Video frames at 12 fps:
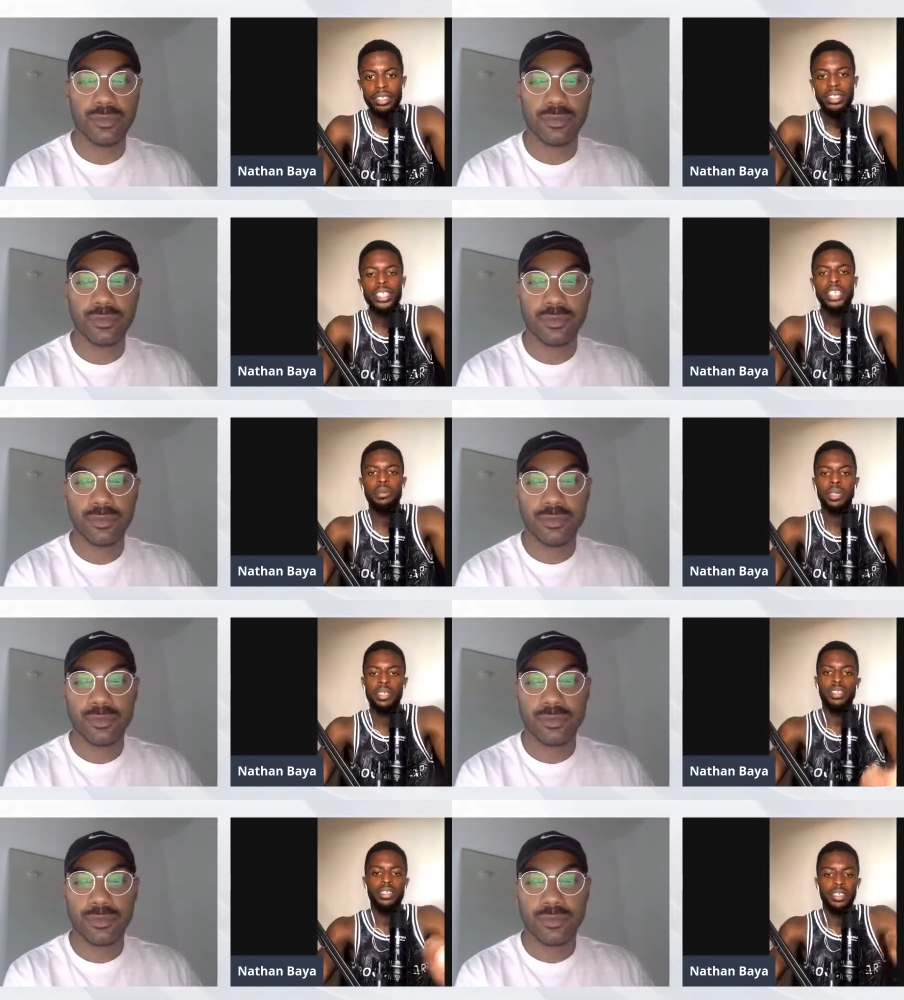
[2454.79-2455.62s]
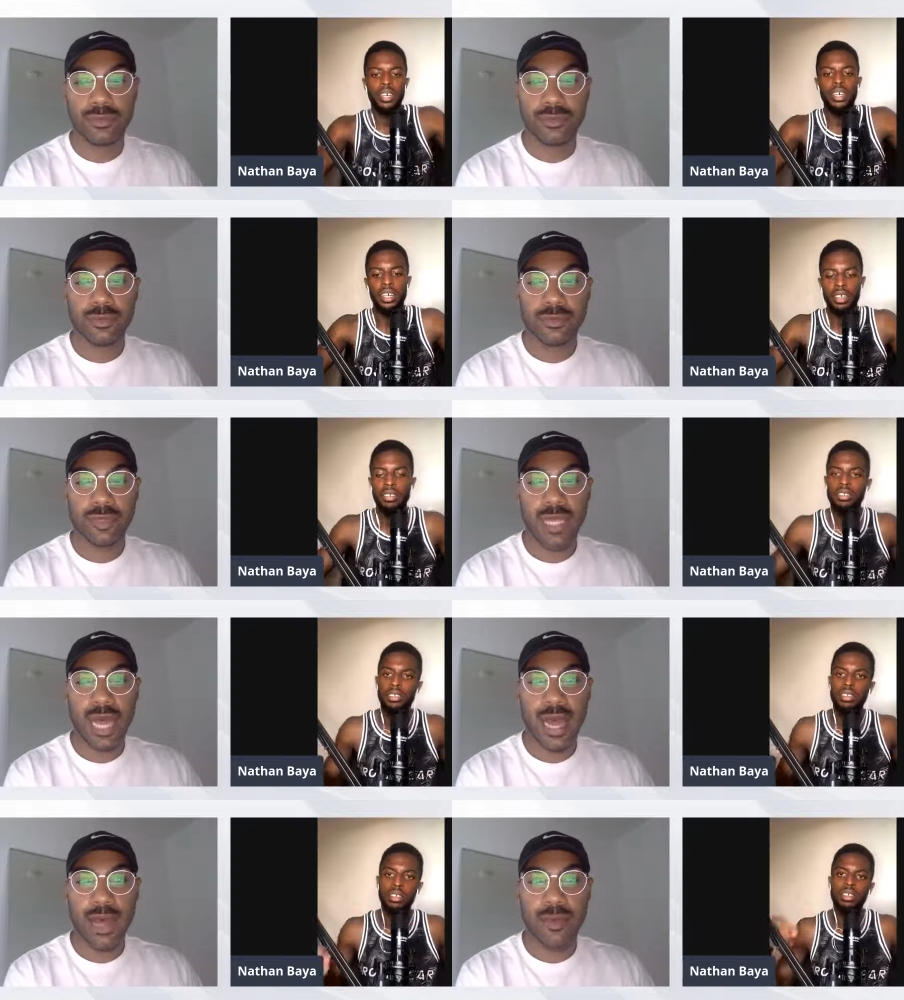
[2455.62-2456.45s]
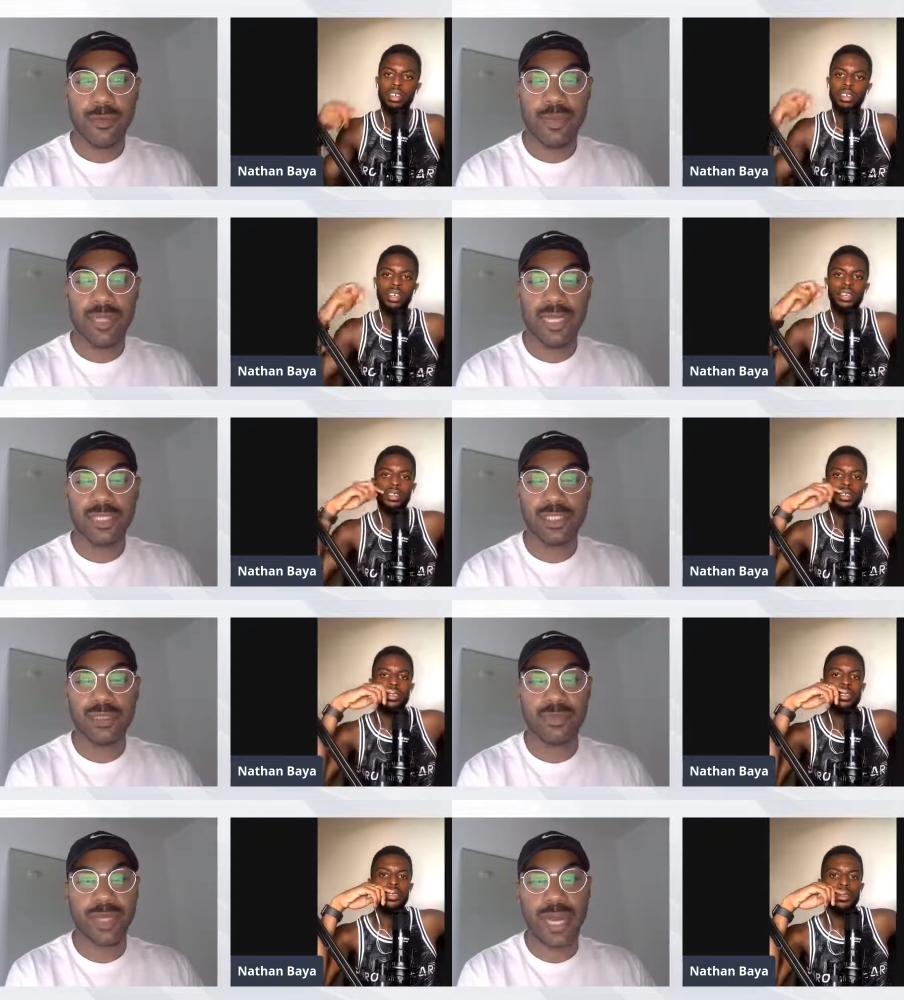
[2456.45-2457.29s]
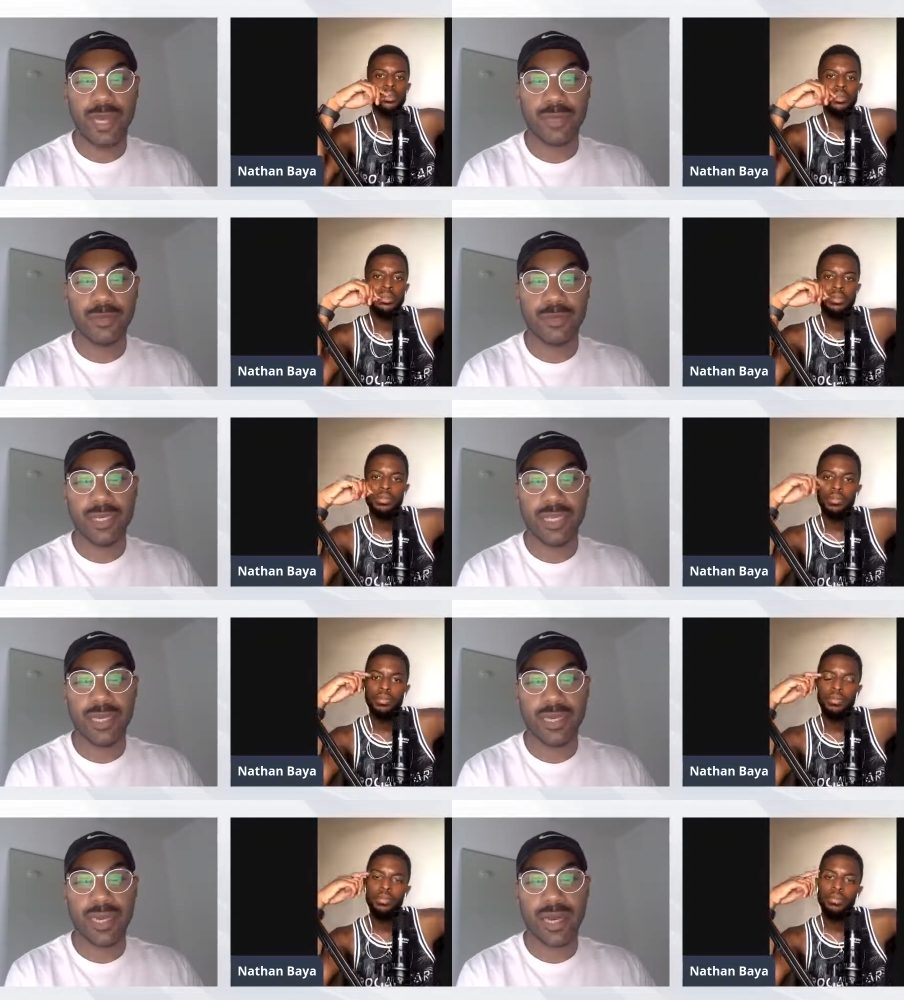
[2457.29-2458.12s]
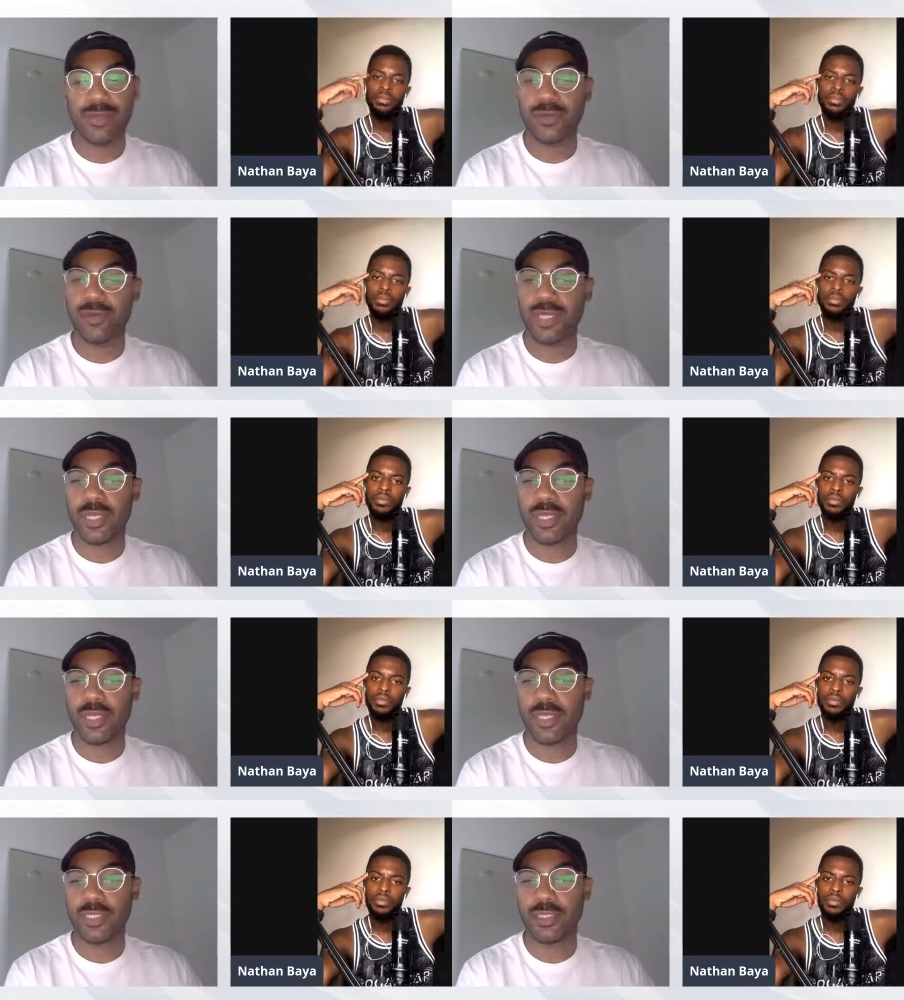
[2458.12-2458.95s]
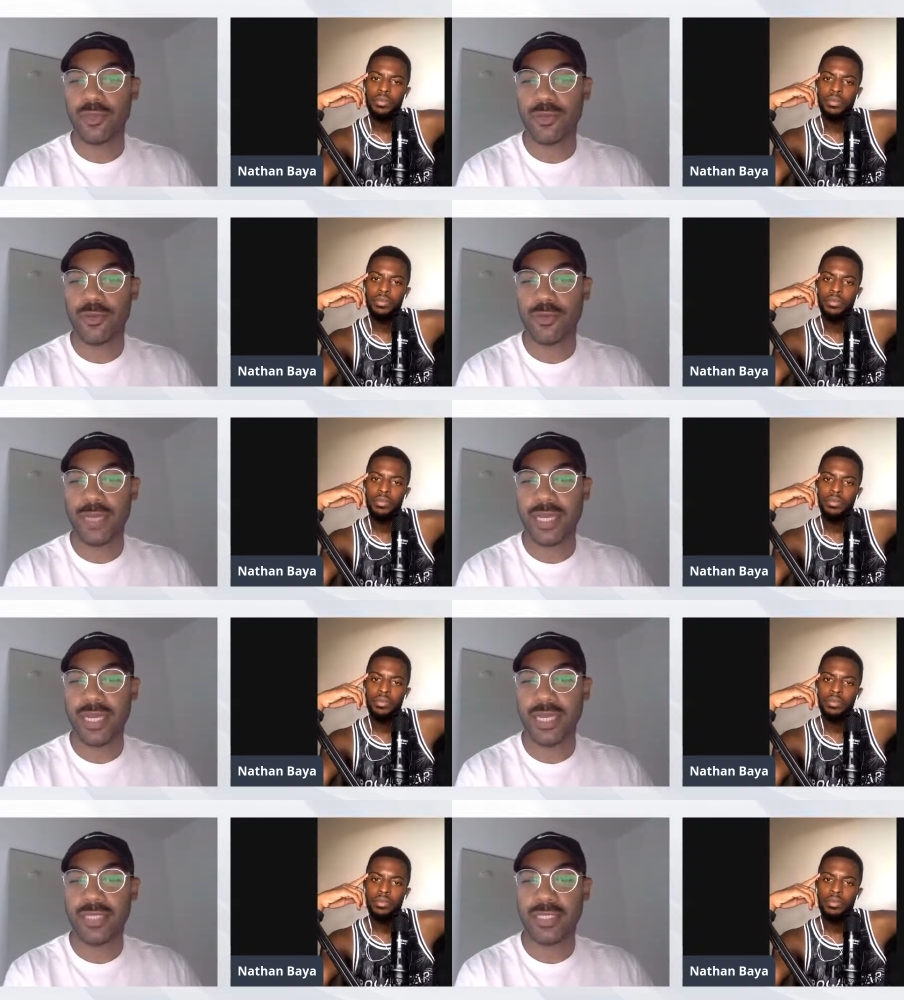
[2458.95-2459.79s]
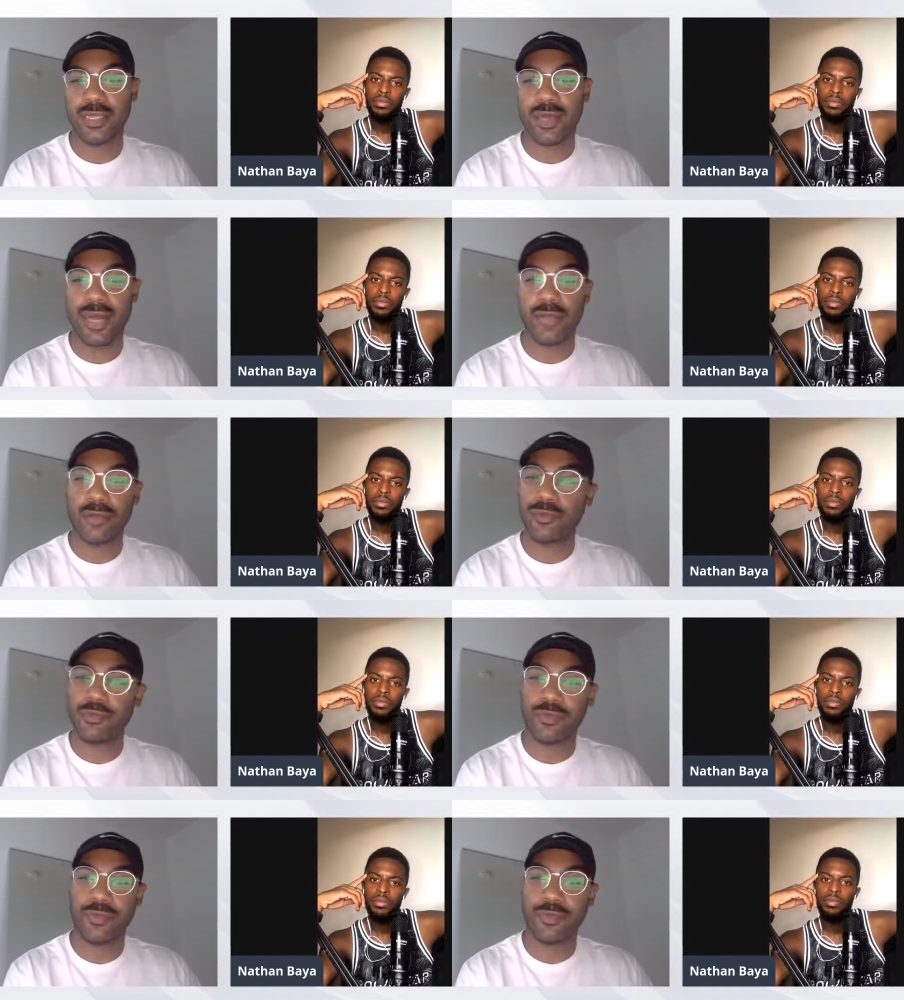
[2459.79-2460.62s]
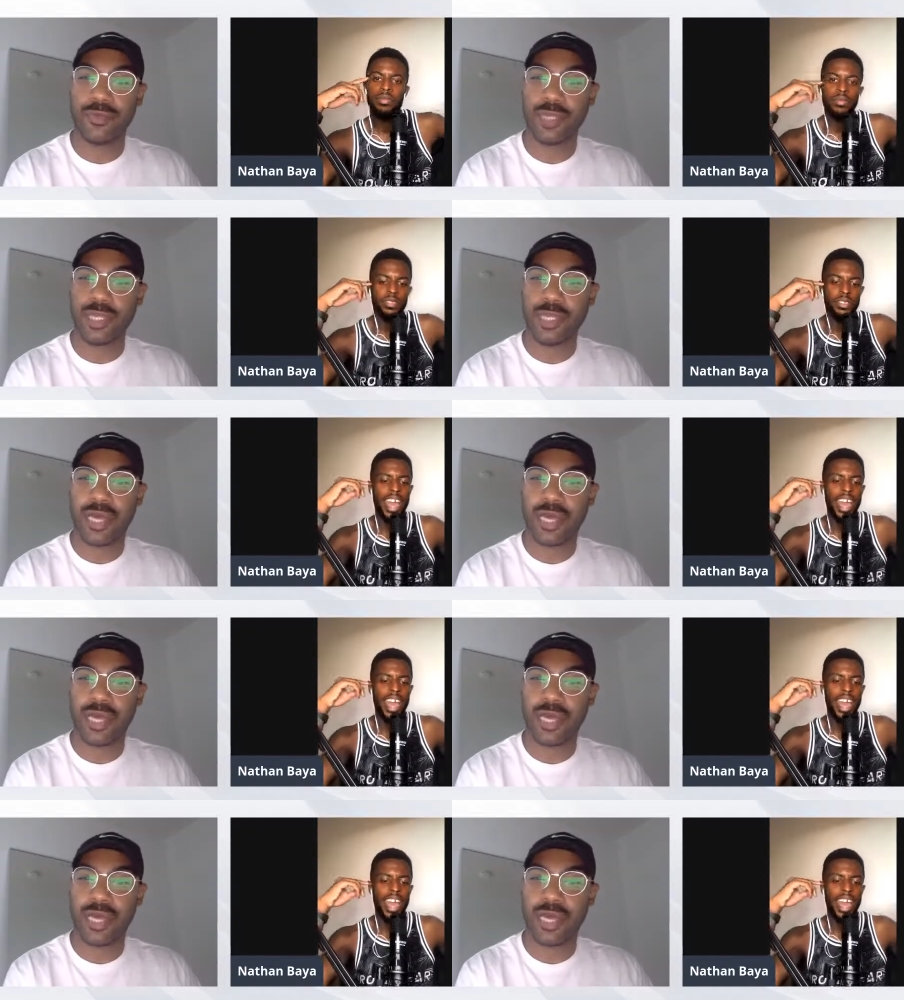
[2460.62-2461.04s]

Speaker 1: Email. Okay. But that's just me. I don't really, I don't really chill on social media, so I don't really